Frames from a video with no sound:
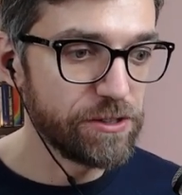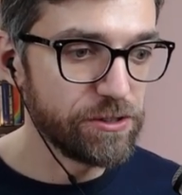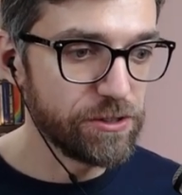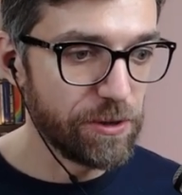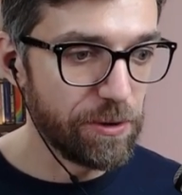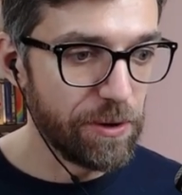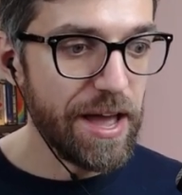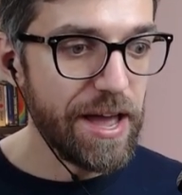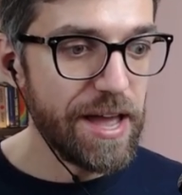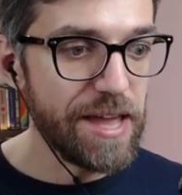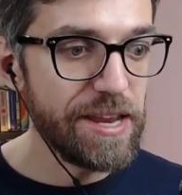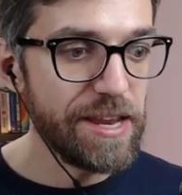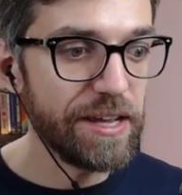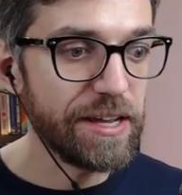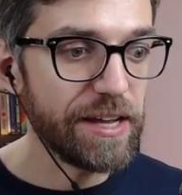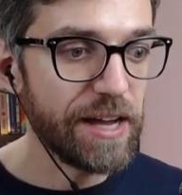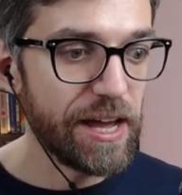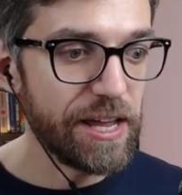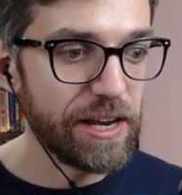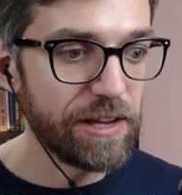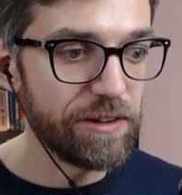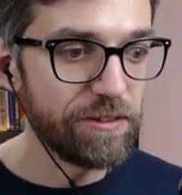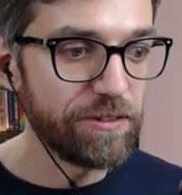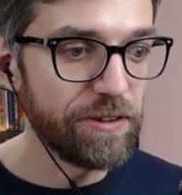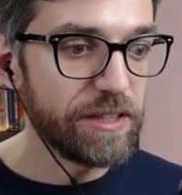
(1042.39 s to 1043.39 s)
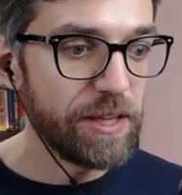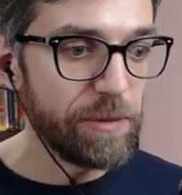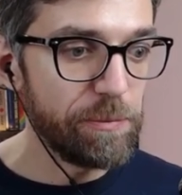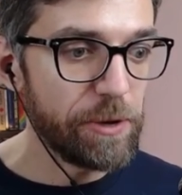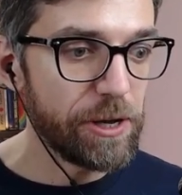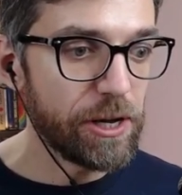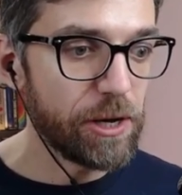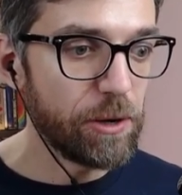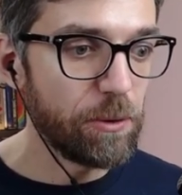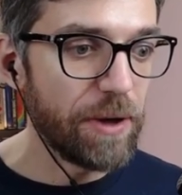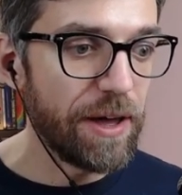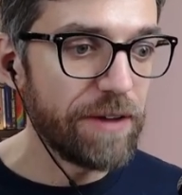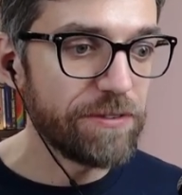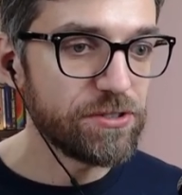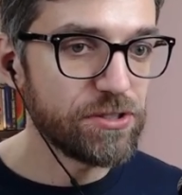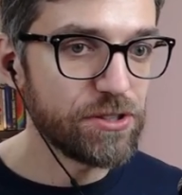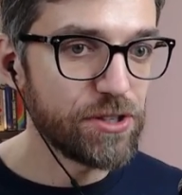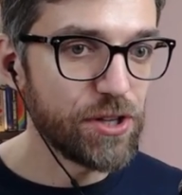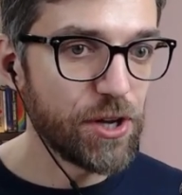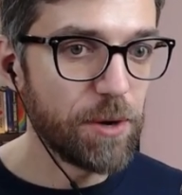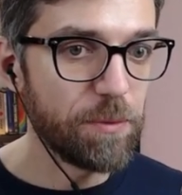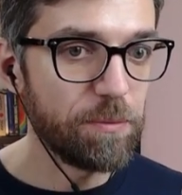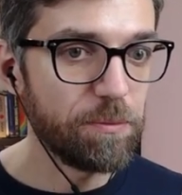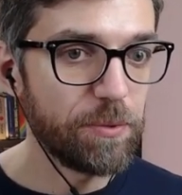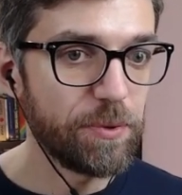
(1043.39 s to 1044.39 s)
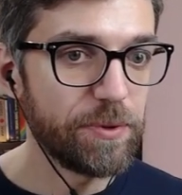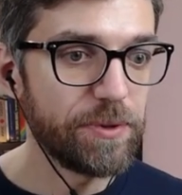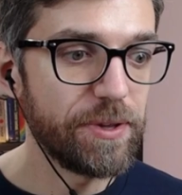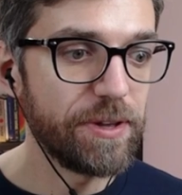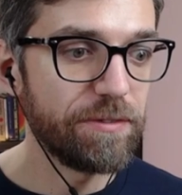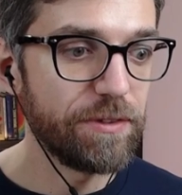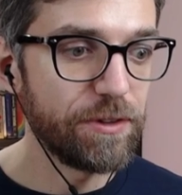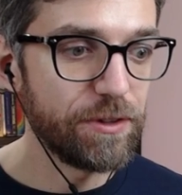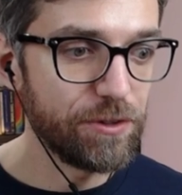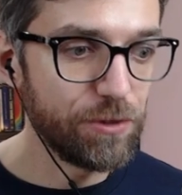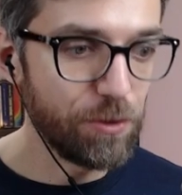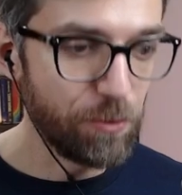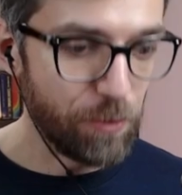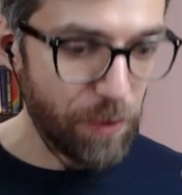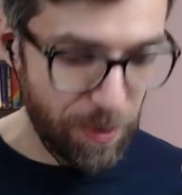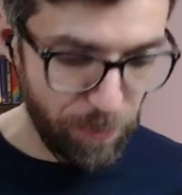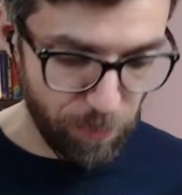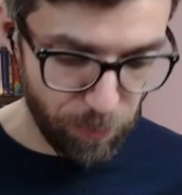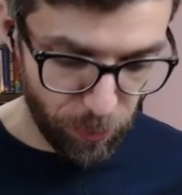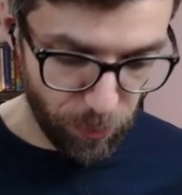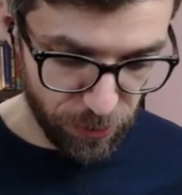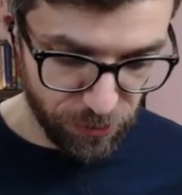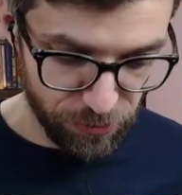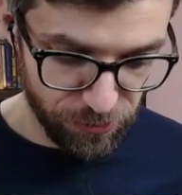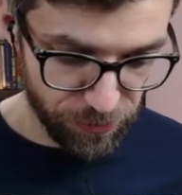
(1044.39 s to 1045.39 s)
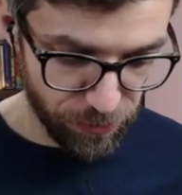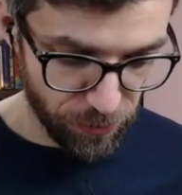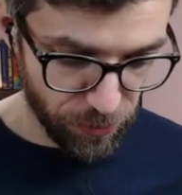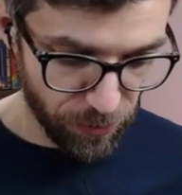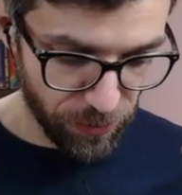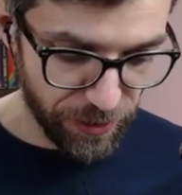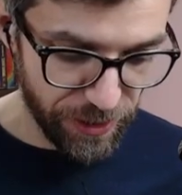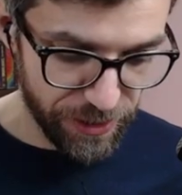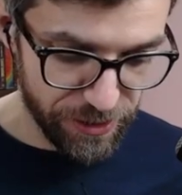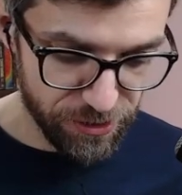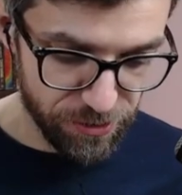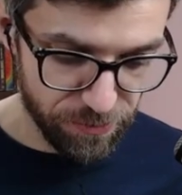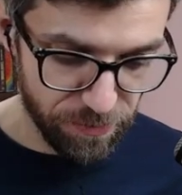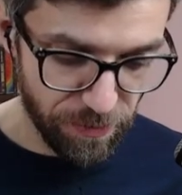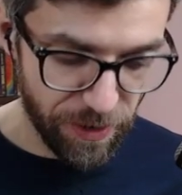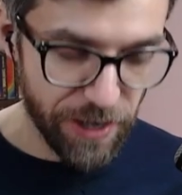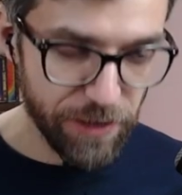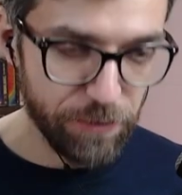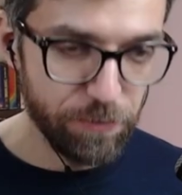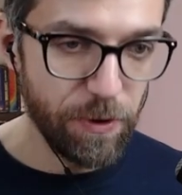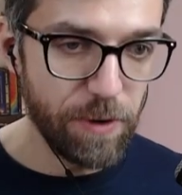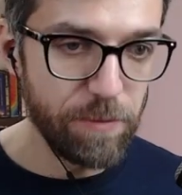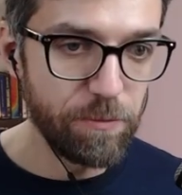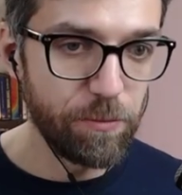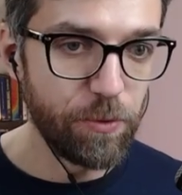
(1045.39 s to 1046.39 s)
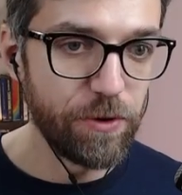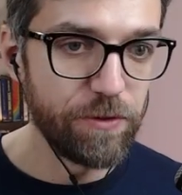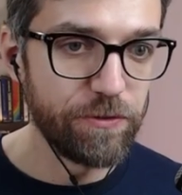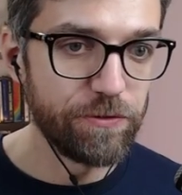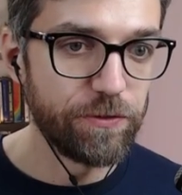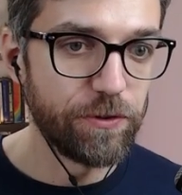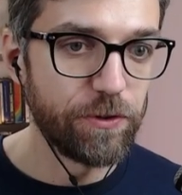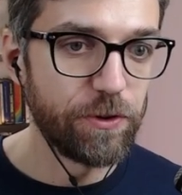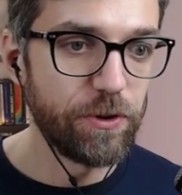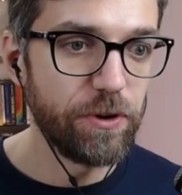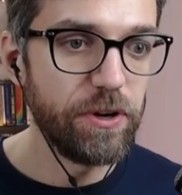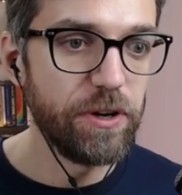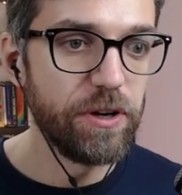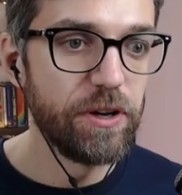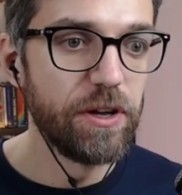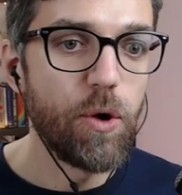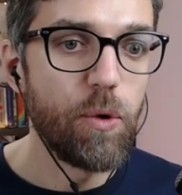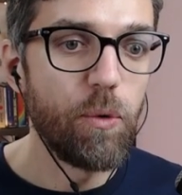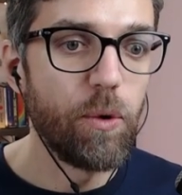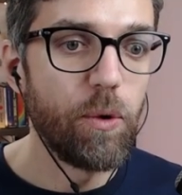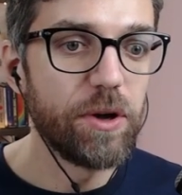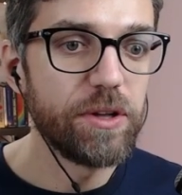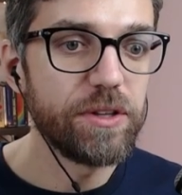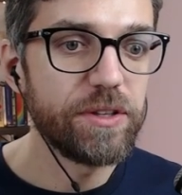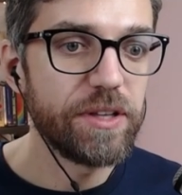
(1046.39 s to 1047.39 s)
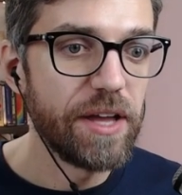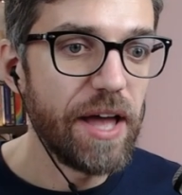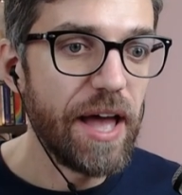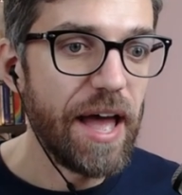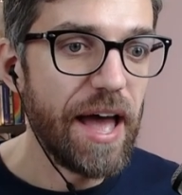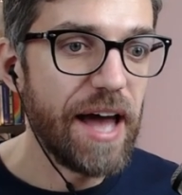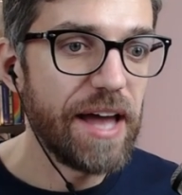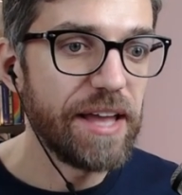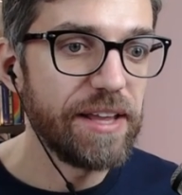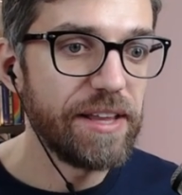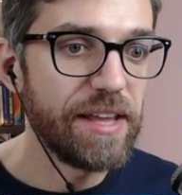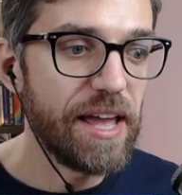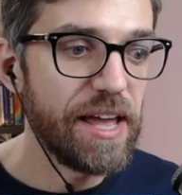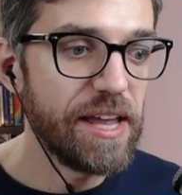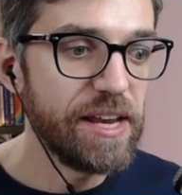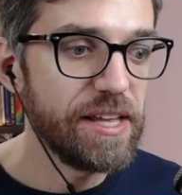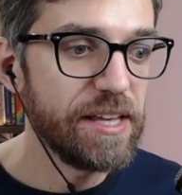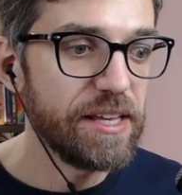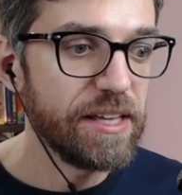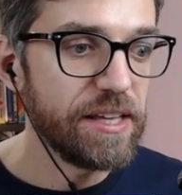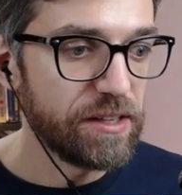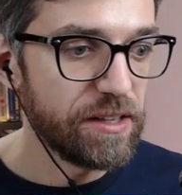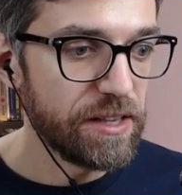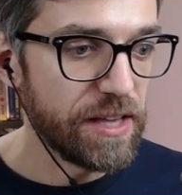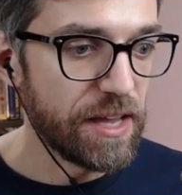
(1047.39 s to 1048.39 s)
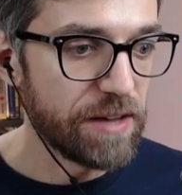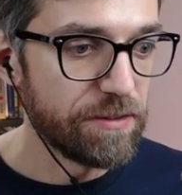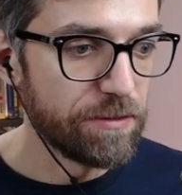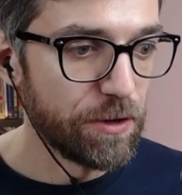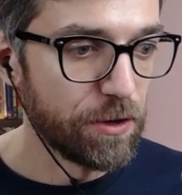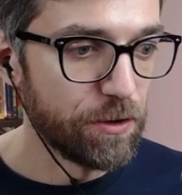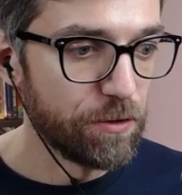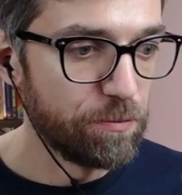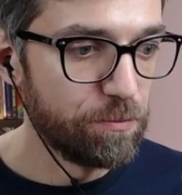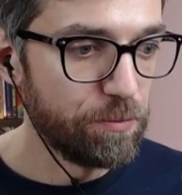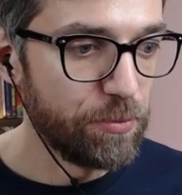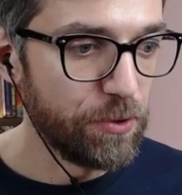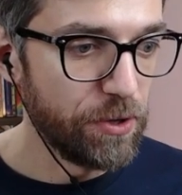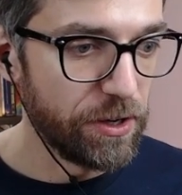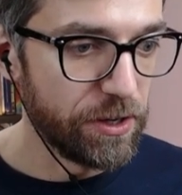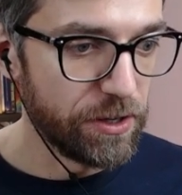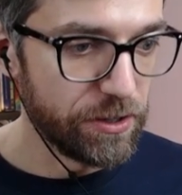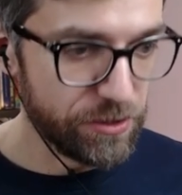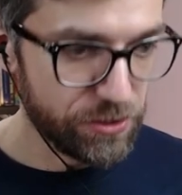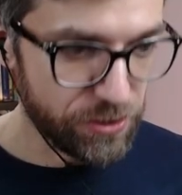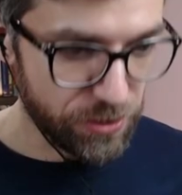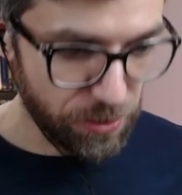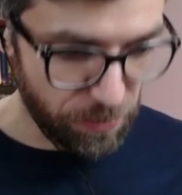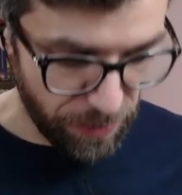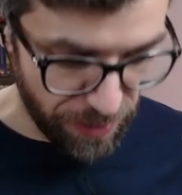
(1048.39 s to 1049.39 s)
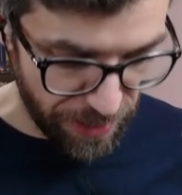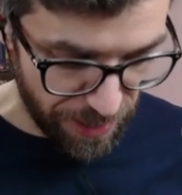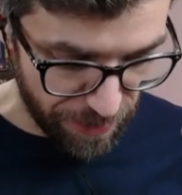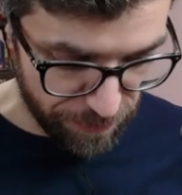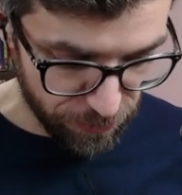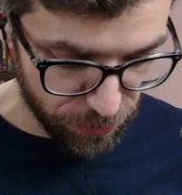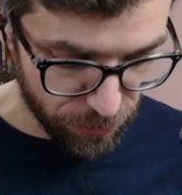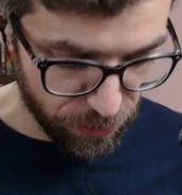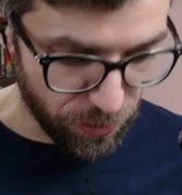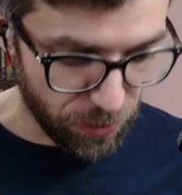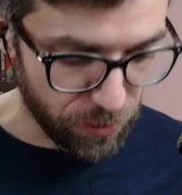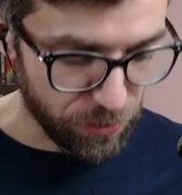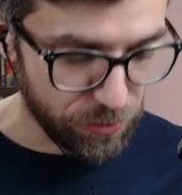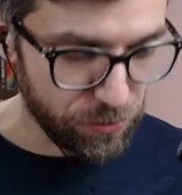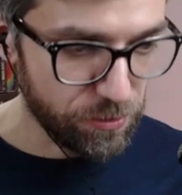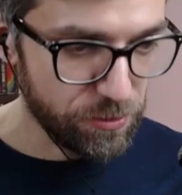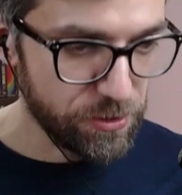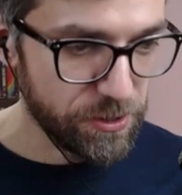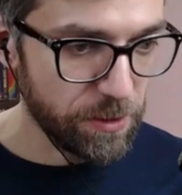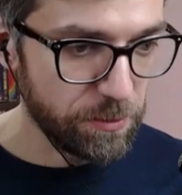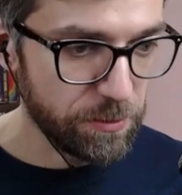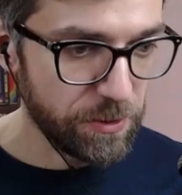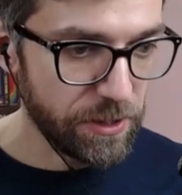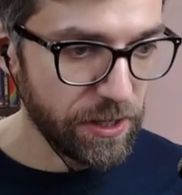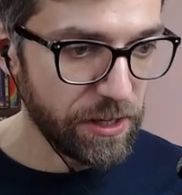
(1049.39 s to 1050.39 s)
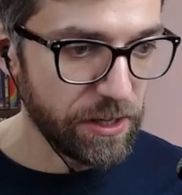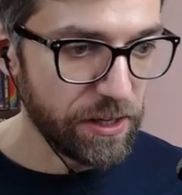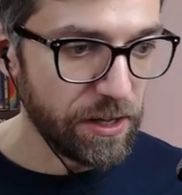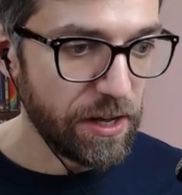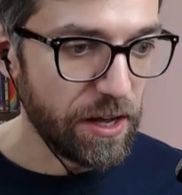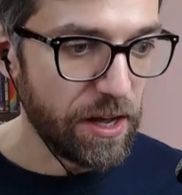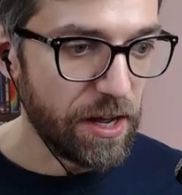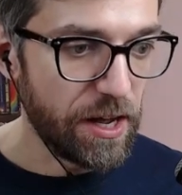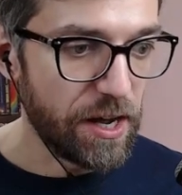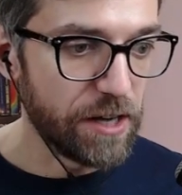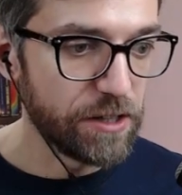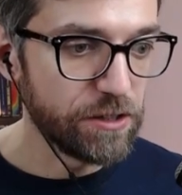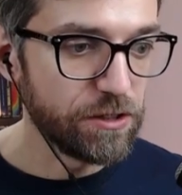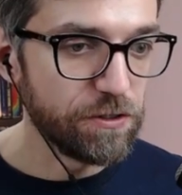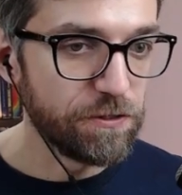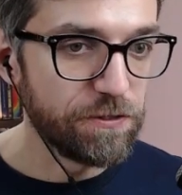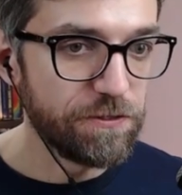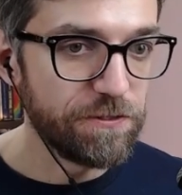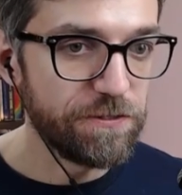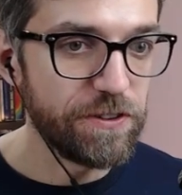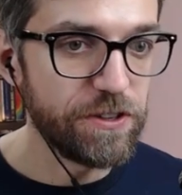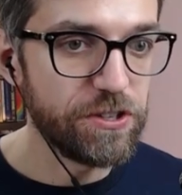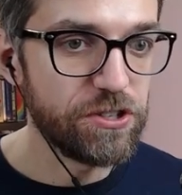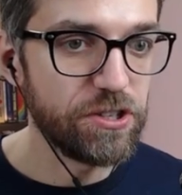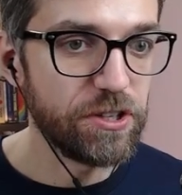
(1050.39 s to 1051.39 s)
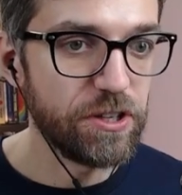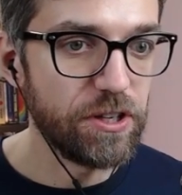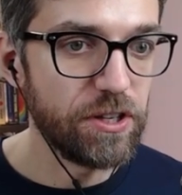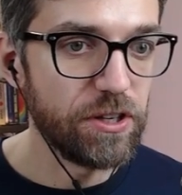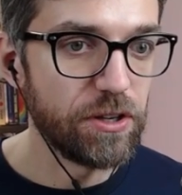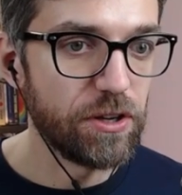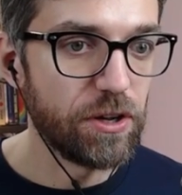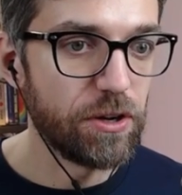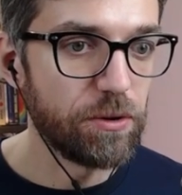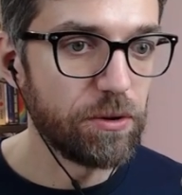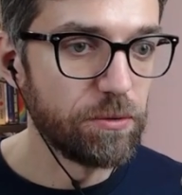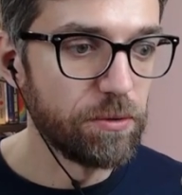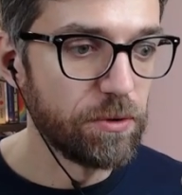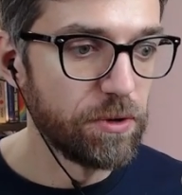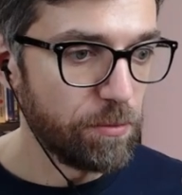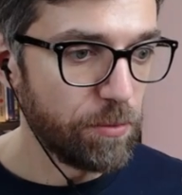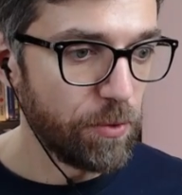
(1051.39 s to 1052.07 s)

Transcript: So any kind of typical f-stop, even to 1.4, let's try it 1.4, won't add any level of blur. So we have to go to something artificially low.